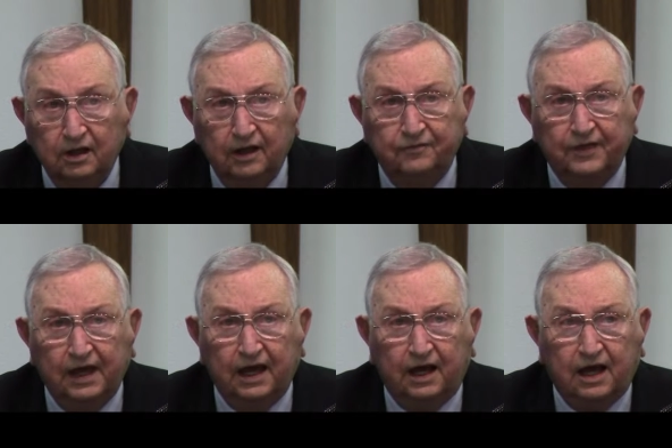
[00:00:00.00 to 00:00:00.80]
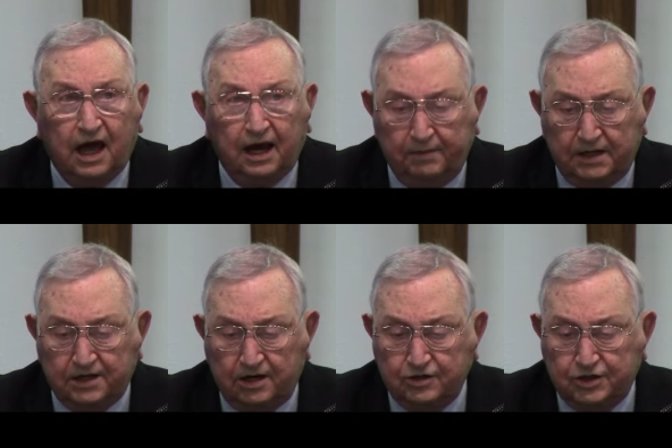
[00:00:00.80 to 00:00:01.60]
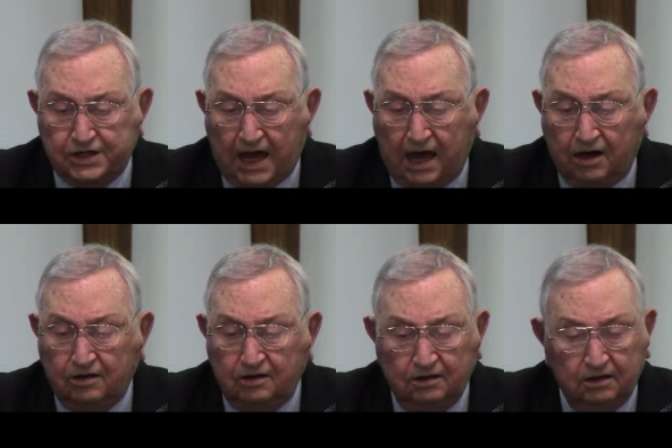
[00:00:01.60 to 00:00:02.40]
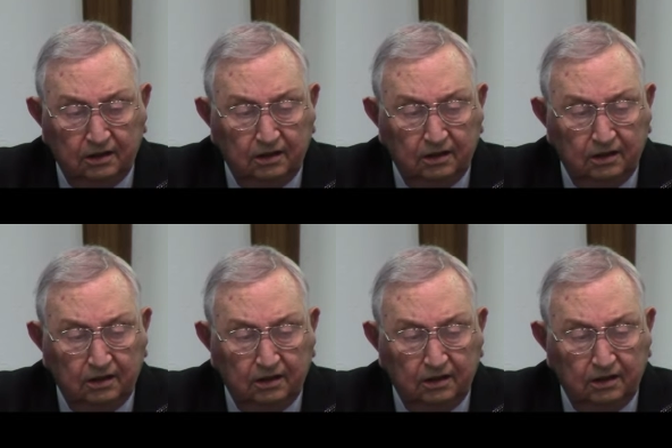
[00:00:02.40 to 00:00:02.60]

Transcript: If the economy turns sour,